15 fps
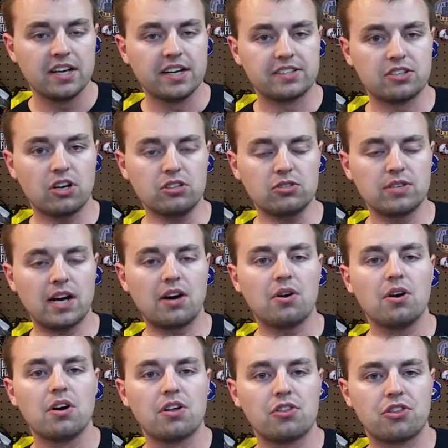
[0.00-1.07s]
It's also
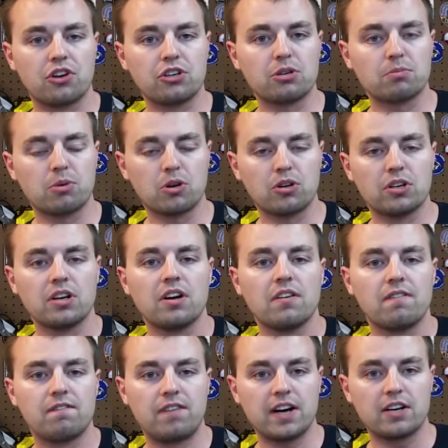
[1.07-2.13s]
now Thunderbird
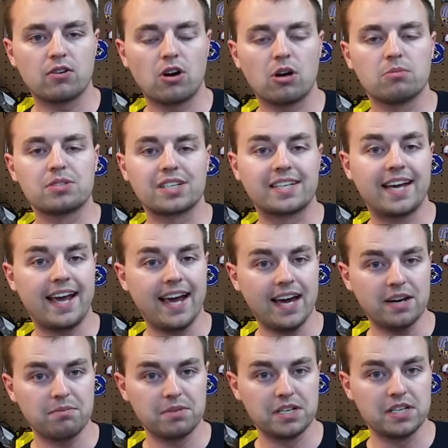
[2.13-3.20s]
Firearms
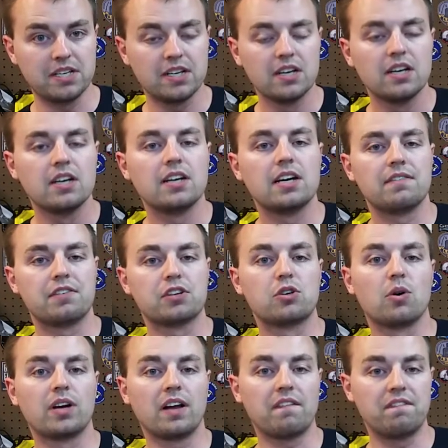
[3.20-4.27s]
Academy if you're
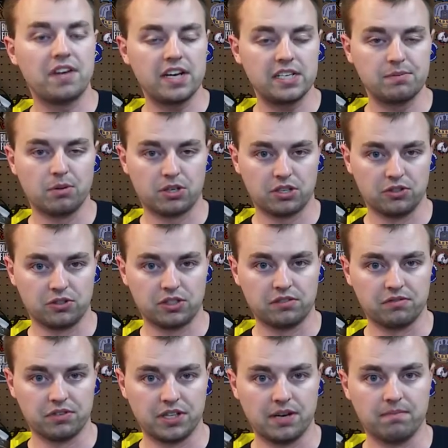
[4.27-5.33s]
going on Facebook and
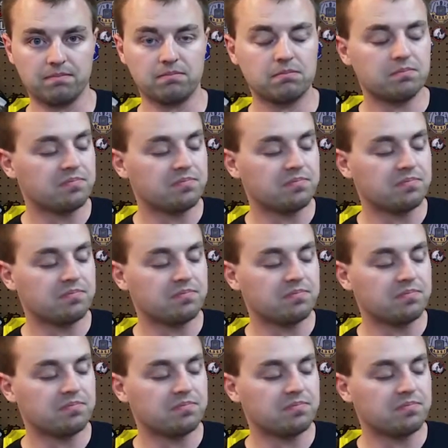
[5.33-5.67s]
looking for them.